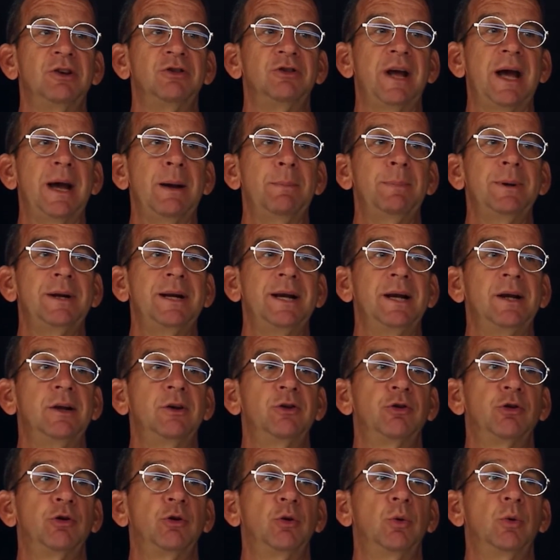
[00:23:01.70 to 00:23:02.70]
is
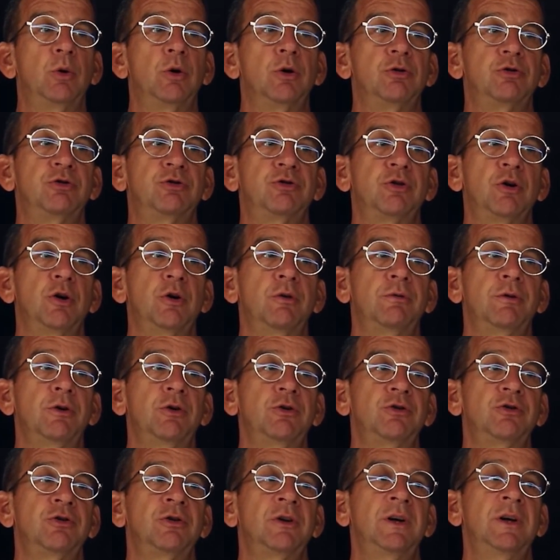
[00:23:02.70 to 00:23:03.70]
happening through a
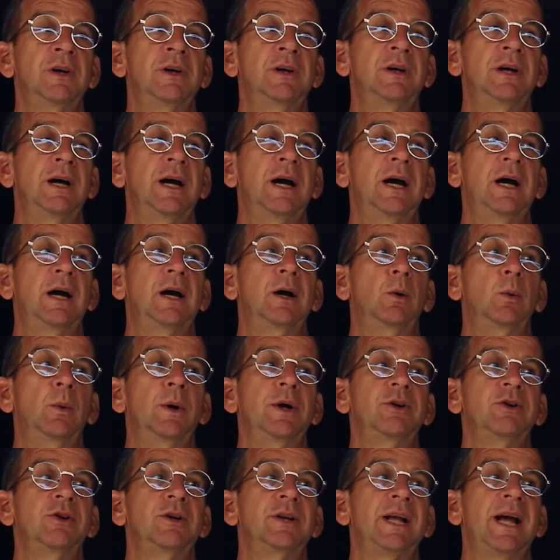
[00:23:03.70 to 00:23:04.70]
service
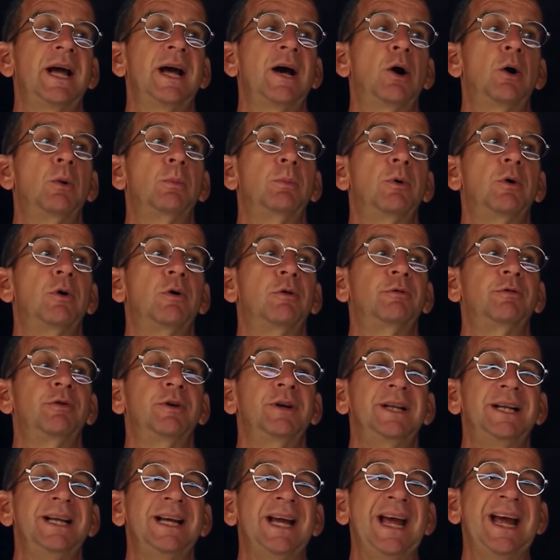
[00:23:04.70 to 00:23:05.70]
with the help of
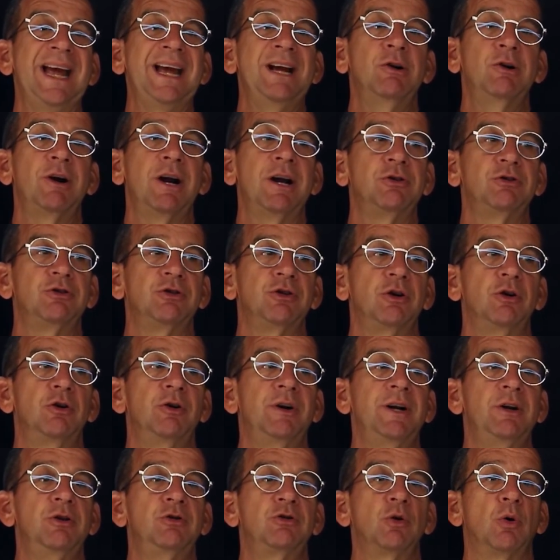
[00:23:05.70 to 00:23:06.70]
the ingress
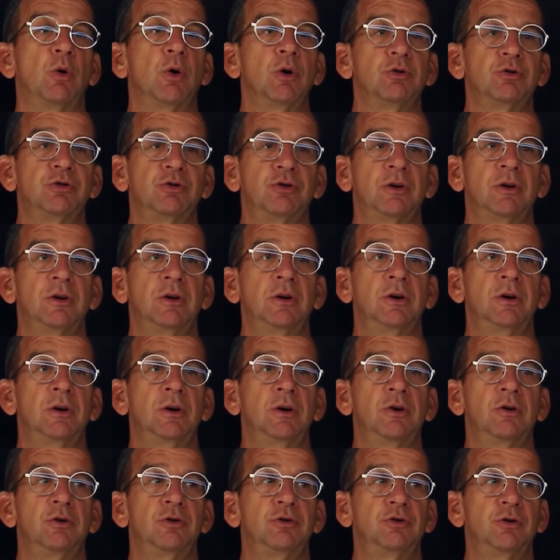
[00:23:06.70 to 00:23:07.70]
resource.
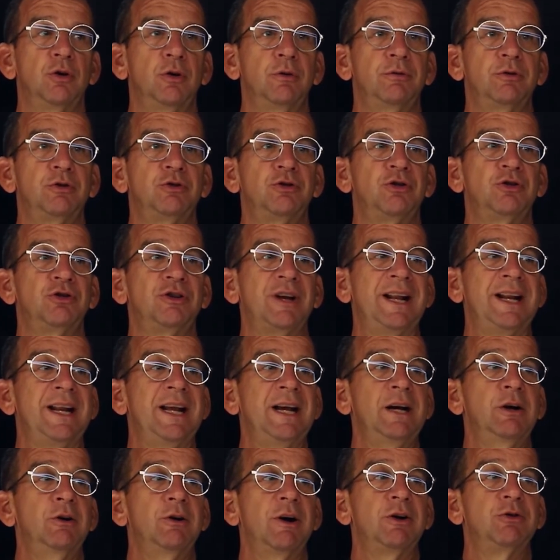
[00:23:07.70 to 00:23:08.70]
Services and
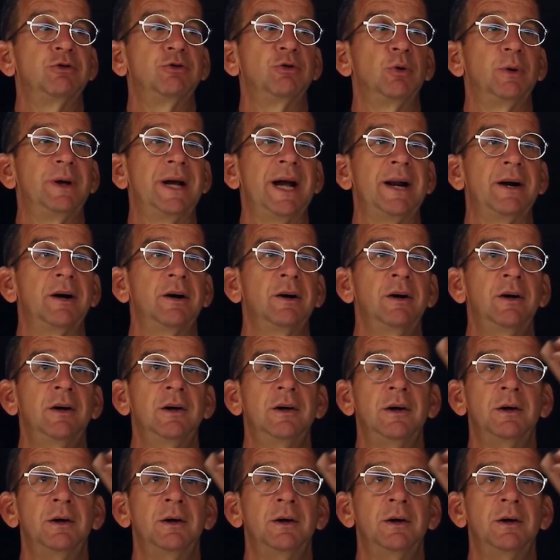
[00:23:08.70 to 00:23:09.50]
ingress together